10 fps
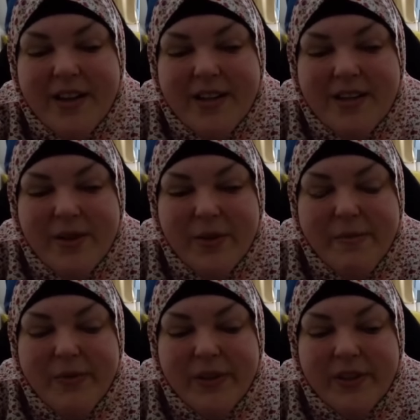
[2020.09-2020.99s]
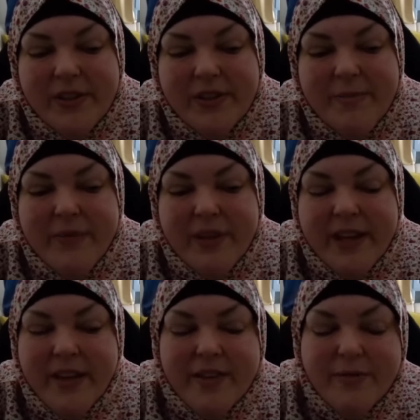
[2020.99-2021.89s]
So the men will like
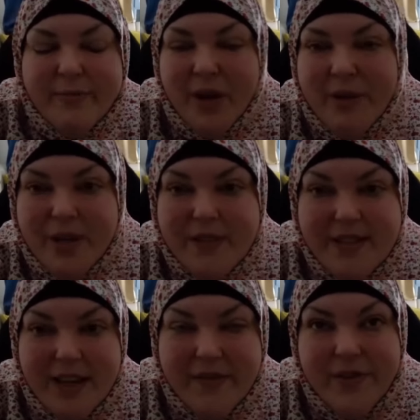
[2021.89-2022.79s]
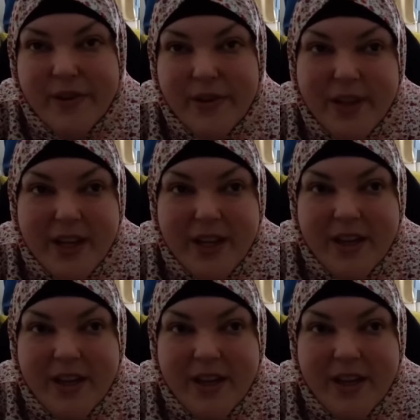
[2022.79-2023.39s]
barbecue and stuff and do their own thing.